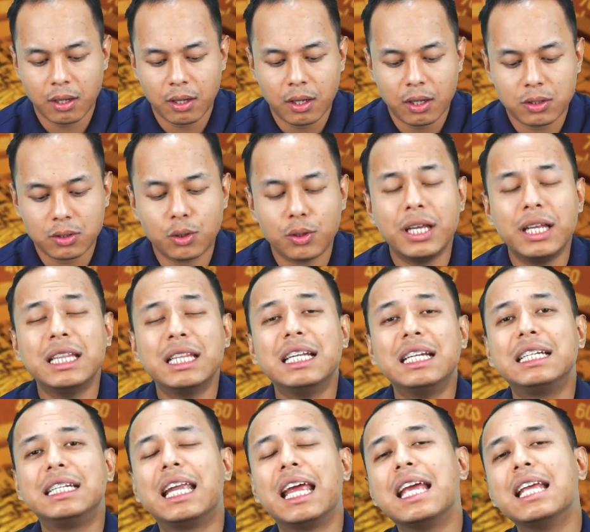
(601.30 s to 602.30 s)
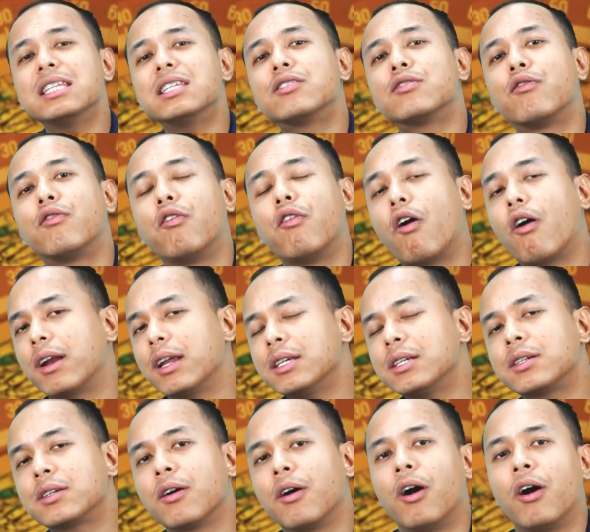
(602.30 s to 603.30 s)
So in the dense
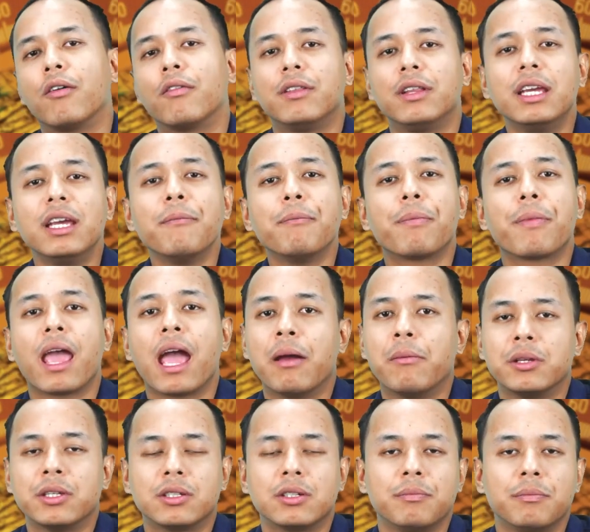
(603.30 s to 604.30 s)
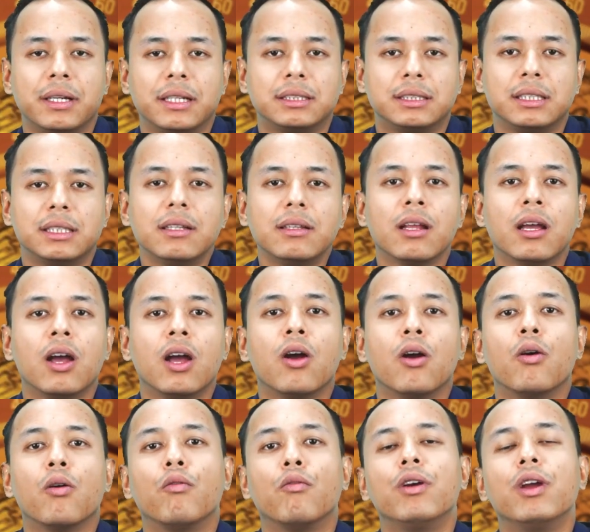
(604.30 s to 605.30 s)
forest of the Amazon basin,
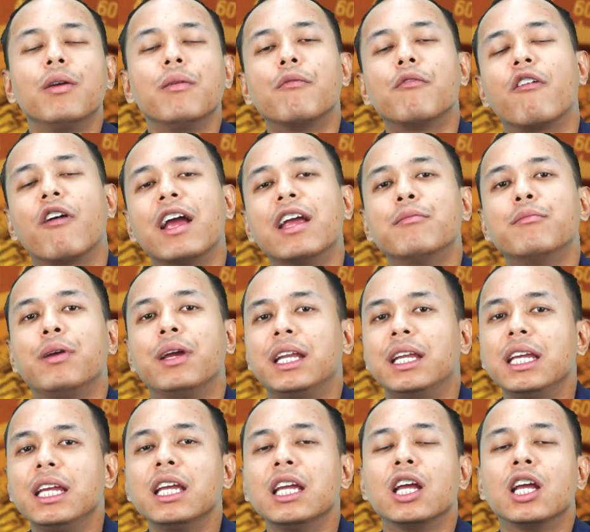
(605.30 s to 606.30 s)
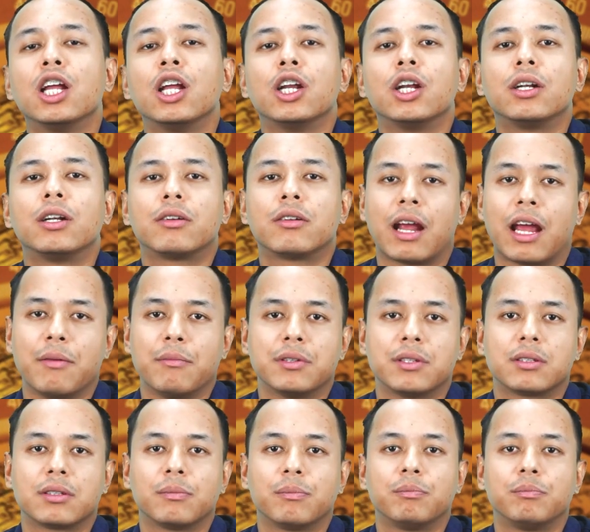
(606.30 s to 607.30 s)
we find many
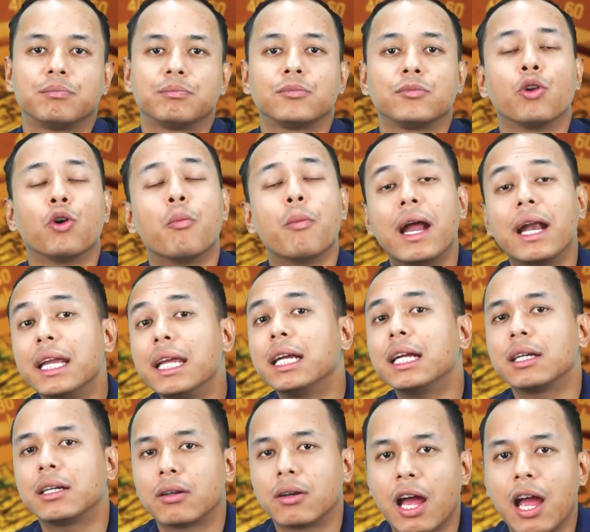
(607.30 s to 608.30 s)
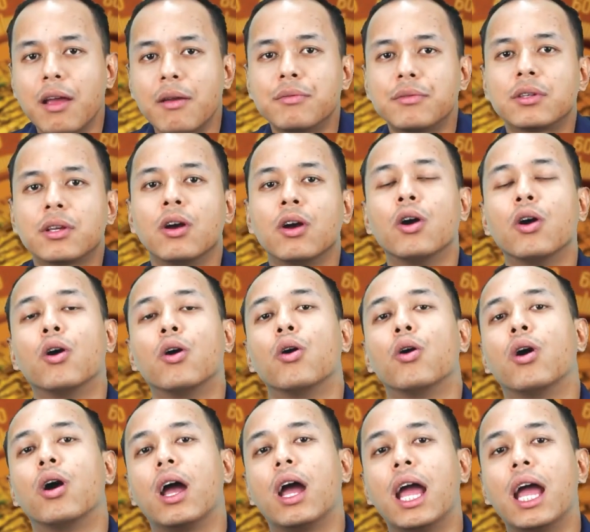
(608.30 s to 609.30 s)
tribes, nomadic tribes,
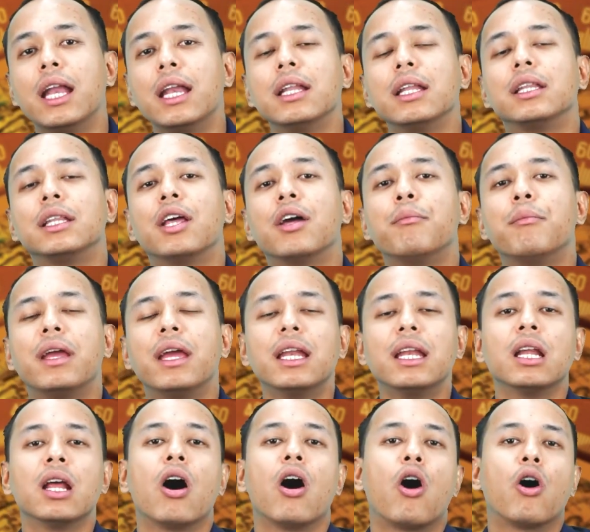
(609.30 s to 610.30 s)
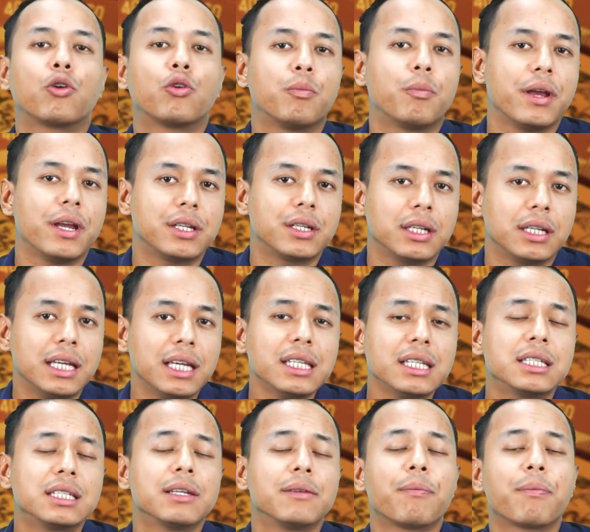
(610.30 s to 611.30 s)
and their main occupation
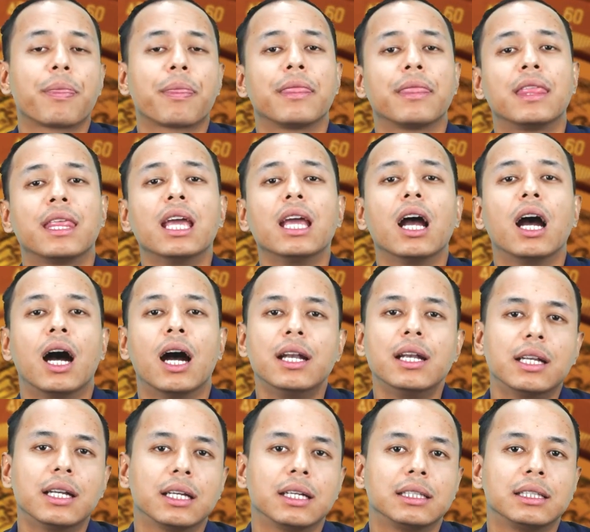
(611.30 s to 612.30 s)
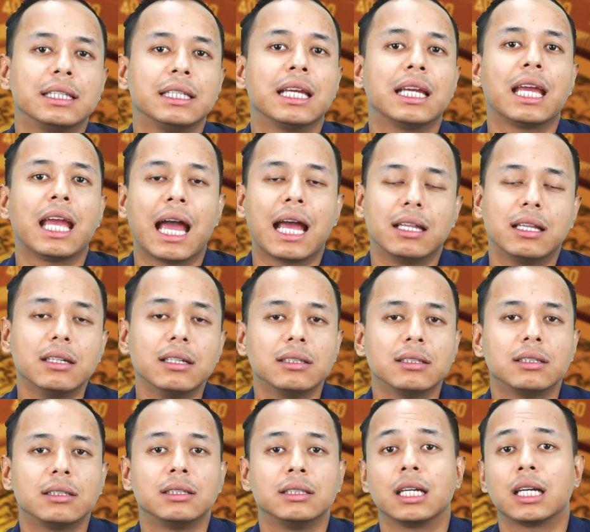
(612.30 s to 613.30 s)
is they hunt, they gather,
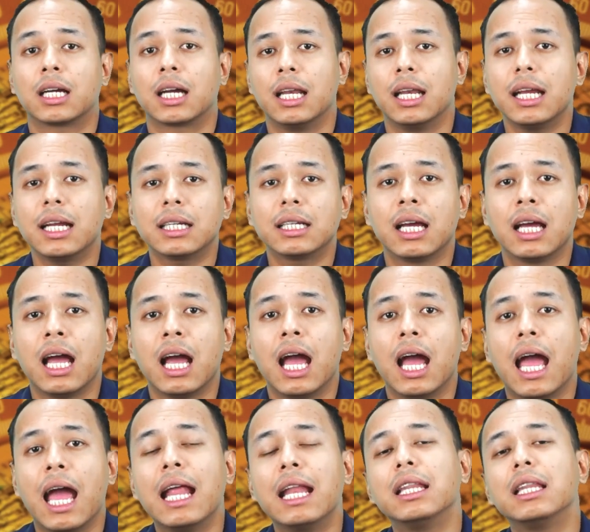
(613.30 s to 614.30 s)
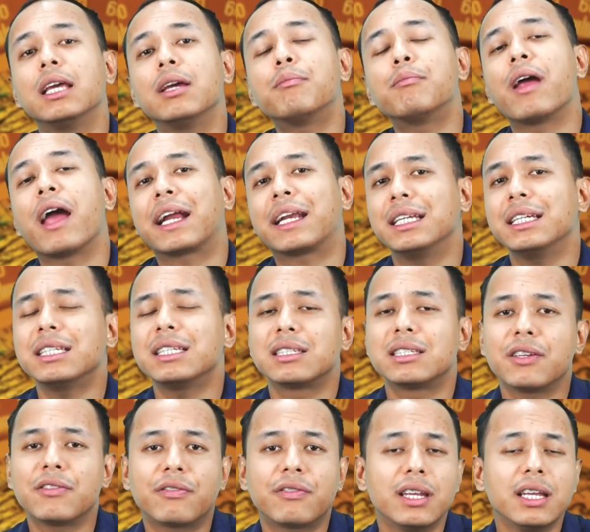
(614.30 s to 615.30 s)
they collect, and they practice
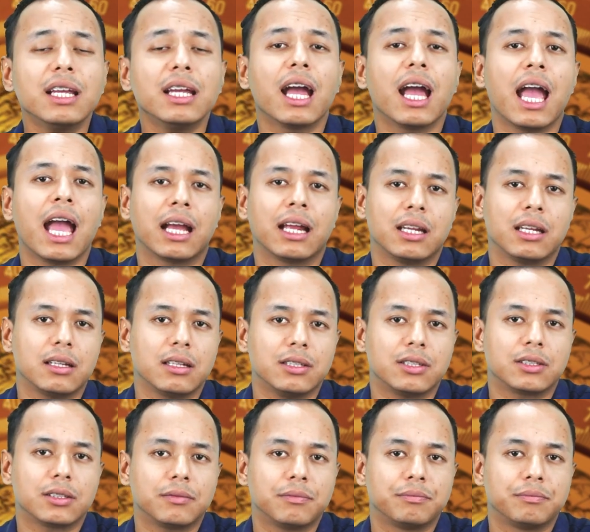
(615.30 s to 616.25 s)
shifting agriculture.